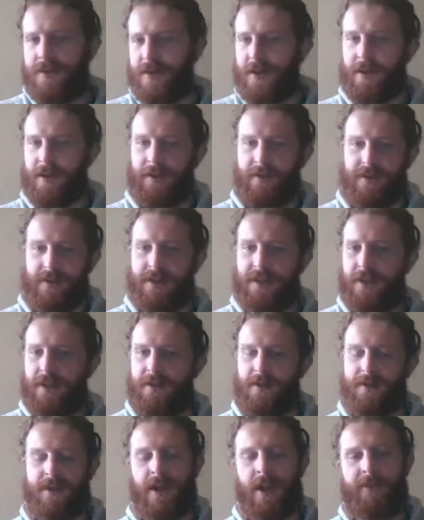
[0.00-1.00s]
to kind of just get
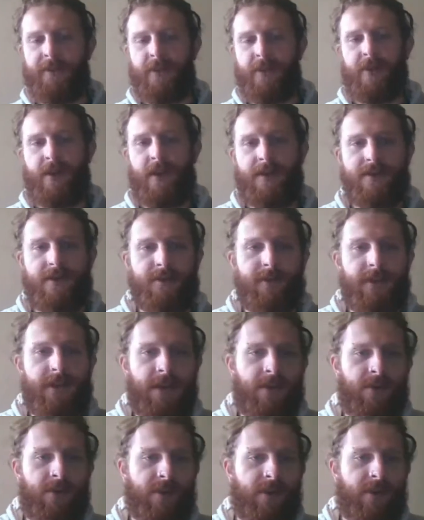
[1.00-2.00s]
the timing right to
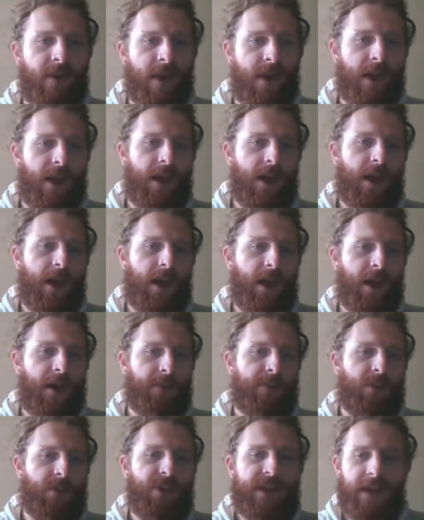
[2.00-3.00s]
begin with. Uh,
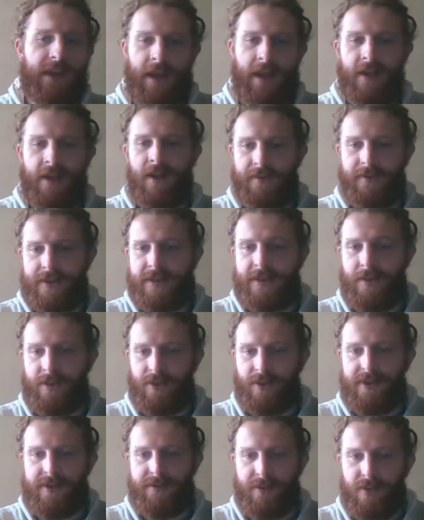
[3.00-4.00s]
but we can obviously
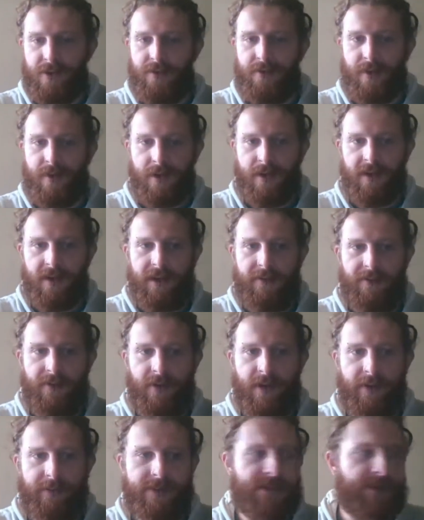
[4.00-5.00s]
always move our
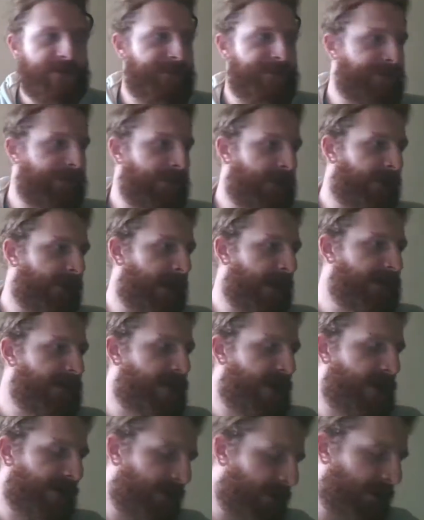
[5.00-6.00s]
keyframes. All right,
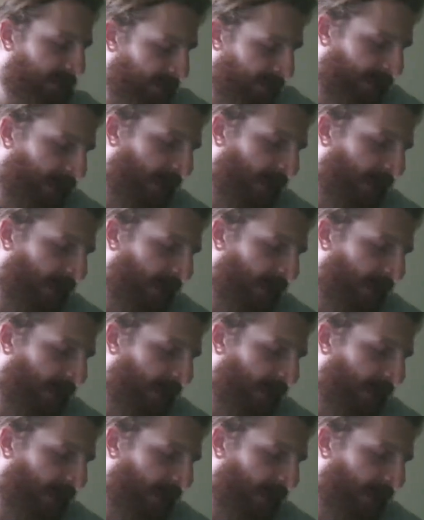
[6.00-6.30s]
so I think,